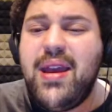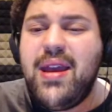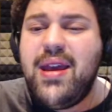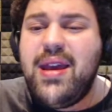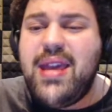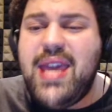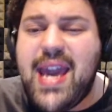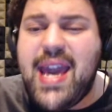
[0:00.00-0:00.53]

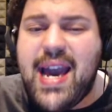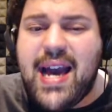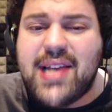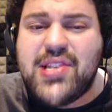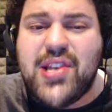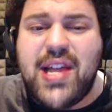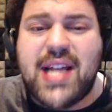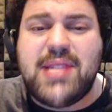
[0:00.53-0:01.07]
Yeah,
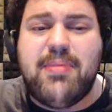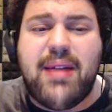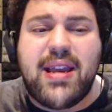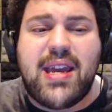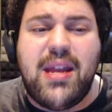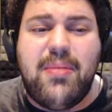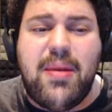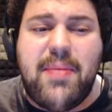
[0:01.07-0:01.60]
so that's going
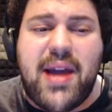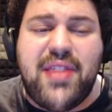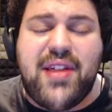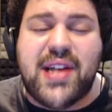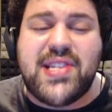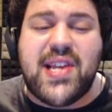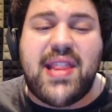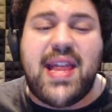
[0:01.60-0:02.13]
to be my
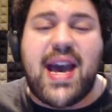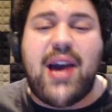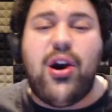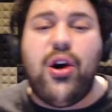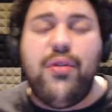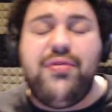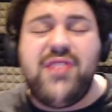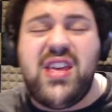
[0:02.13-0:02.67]
thoughts on that.
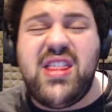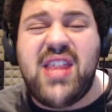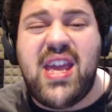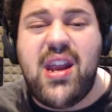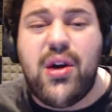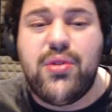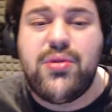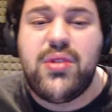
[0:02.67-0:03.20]
Hopefully they
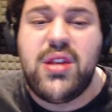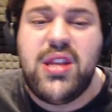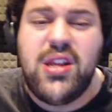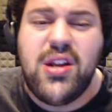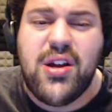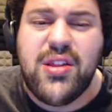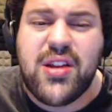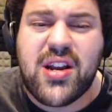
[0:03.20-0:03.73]
don't,
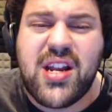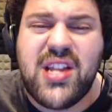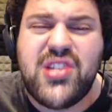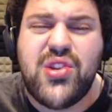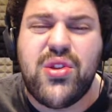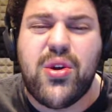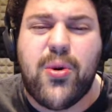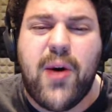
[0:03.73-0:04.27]
they're going to do
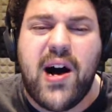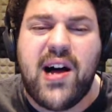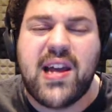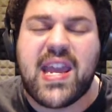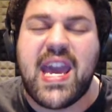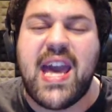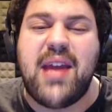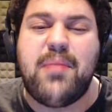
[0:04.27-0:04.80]
the wall
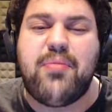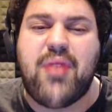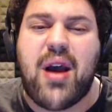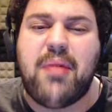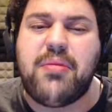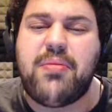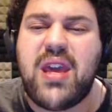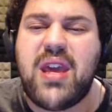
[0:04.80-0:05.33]
again
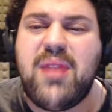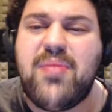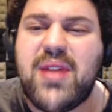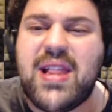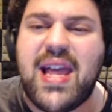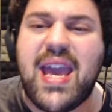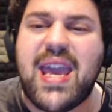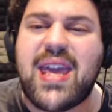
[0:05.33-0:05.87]
probably, but
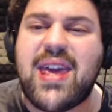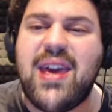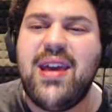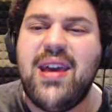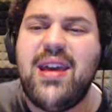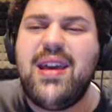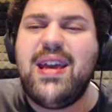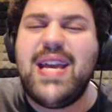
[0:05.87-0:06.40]
like,
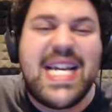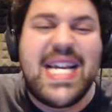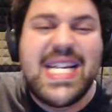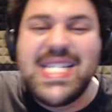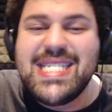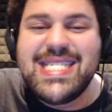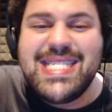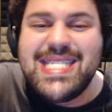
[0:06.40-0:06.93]

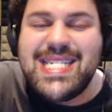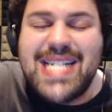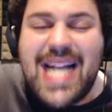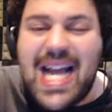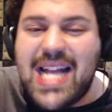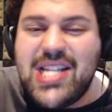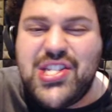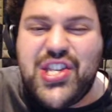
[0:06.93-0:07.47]

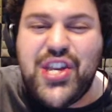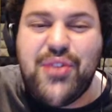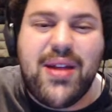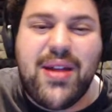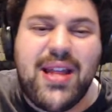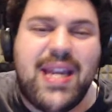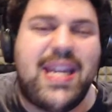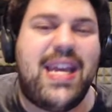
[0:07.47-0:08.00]
do you
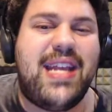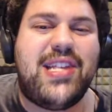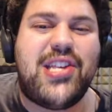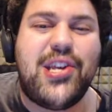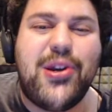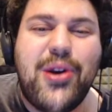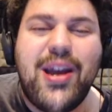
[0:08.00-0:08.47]
really need to?